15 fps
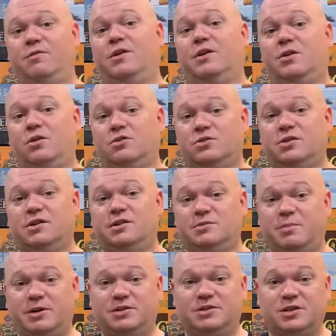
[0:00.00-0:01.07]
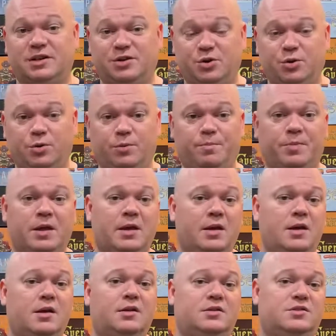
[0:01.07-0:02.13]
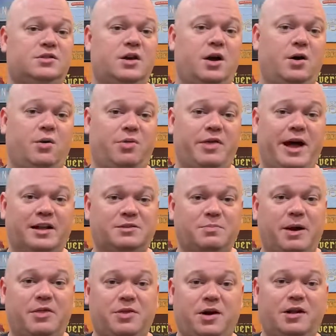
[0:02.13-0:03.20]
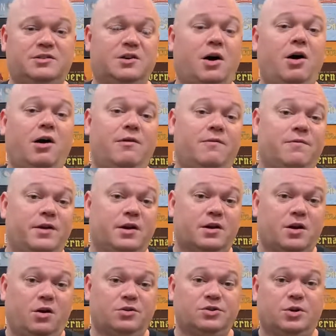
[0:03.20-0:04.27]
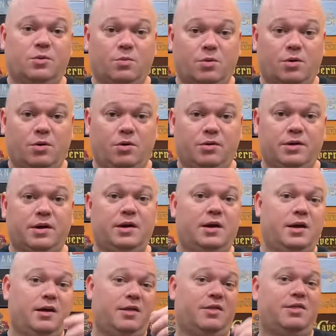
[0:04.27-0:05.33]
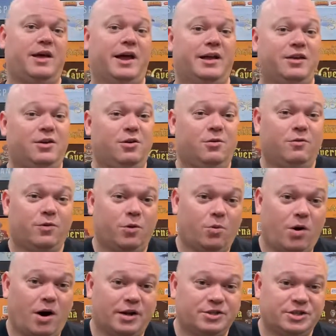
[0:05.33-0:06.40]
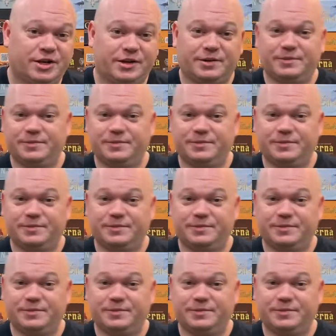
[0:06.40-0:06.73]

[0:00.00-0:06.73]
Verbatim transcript: viticulture as much as I do. So that's my thoughts on Viticulture World. Thank you for watching.